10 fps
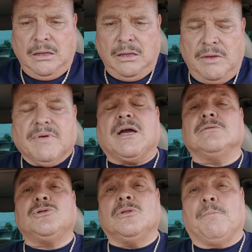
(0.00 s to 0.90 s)
If it
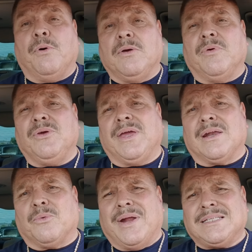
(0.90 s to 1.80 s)
comes to the point where you get
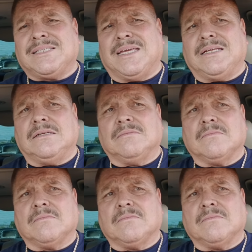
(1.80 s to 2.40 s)
arrested,